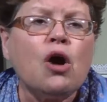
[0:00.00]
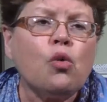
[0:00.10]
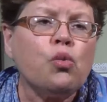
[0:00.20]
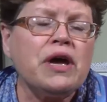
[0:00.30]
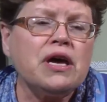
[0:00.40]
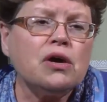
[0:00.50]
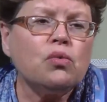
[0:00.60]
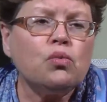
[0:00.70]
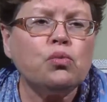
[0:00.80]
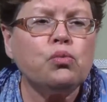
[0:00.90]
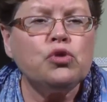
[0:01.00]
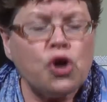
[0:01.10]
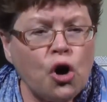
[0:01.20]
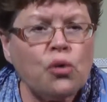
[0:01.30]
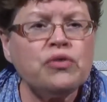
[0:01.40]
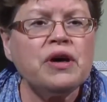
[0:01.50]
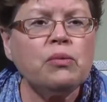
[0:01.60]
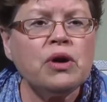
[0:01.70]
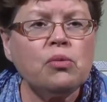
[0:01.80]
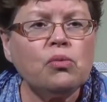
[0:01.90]
We know that
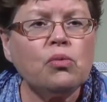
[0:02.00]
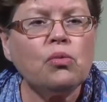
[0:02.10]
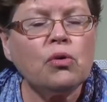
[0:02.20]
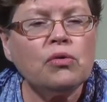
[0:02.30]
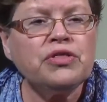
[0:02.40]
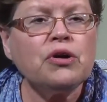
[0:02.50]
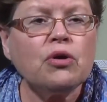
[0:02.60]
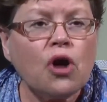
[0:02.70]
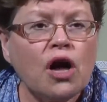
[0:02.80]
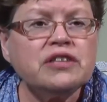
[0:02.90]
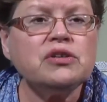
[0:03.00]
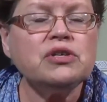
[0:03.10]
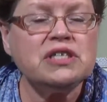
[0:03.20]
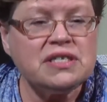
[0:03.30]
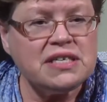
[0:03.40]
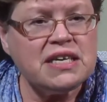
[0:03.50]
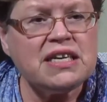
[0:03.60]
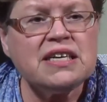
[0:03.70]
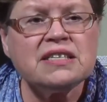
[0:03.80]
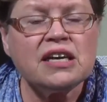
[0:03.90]
there are also
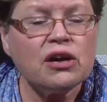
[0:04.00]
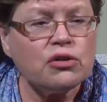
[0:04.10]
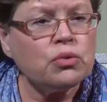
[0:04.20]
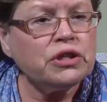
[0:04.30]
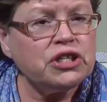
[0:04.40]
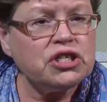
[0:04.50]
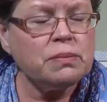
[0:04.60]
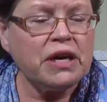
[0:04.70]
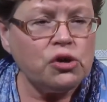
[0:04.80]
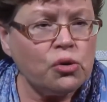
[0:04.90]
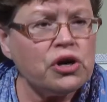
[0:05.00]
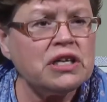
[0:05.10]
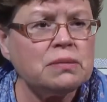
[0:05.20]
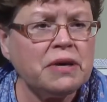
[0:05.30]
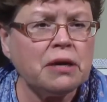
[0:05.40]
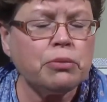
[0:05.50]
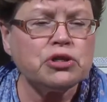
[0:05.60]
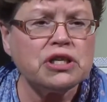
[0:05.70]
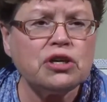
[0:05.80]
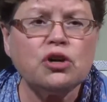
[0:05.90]
Yazidis and other religious minorities being
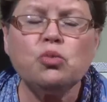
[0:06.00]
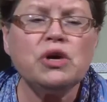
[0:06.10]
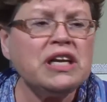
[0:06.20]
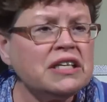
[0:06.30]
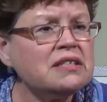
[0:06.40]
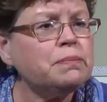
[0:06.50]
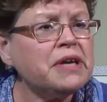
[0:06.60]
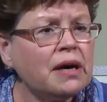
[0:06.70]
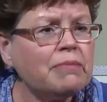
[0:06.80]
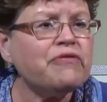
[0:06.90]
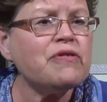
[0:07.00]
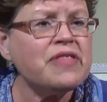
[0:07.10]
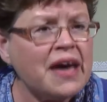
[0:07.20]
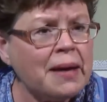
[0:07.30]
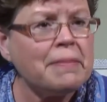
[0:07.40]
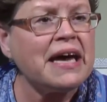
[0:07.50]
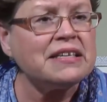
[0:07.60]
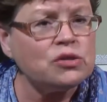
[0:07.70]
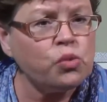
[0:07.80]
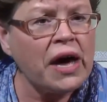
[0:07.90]
persecuted. We need to speak up for them
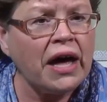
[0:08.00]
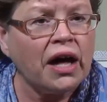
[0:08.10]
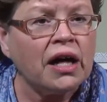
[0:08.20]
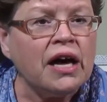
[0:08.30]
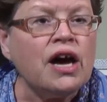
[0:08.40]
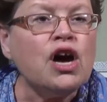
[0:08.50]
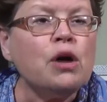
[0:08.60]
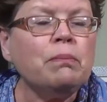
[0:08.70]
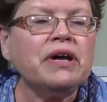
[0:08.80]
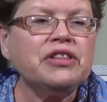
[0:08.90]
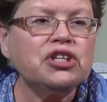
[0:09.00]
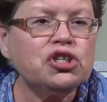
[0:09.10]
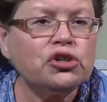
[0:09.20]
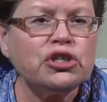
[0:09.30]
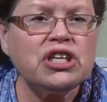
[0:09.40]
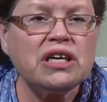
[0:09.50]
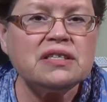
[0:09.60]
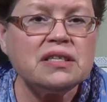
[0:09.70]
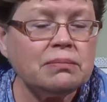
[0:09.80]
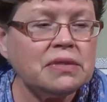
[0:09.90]
as well. But the church has
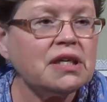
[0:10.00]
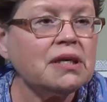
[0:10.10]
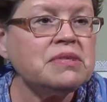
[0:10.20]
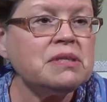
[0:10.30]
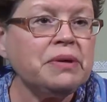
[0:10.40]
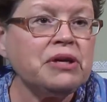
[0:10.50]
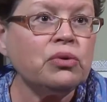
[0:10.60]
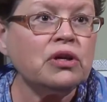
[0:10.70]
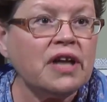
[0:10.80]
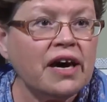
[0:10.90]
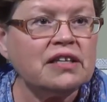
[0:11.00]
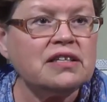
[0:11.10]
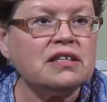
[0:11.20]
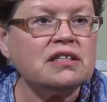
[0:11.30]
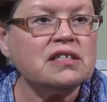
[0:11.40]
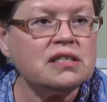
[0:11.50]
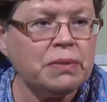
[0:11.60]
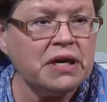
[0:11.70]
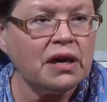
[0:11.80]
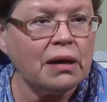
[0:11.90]
sometimes been reluctant to
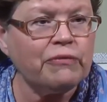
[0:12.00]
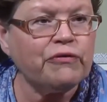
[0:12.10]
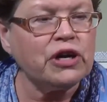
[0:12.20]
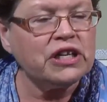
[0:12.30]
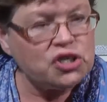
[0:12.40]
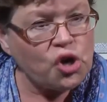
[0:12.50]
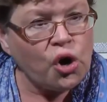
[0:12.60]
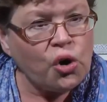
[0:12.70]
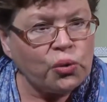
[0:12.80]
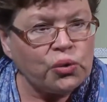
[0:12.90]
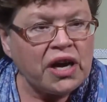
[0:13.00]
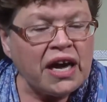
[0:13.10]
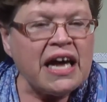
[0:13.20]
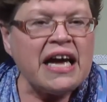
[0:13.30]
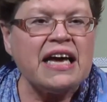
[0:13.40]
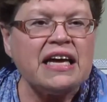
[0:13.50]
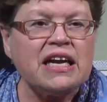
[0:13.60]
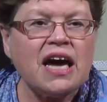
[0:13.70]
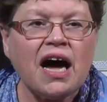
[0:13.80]
speak up for its own. It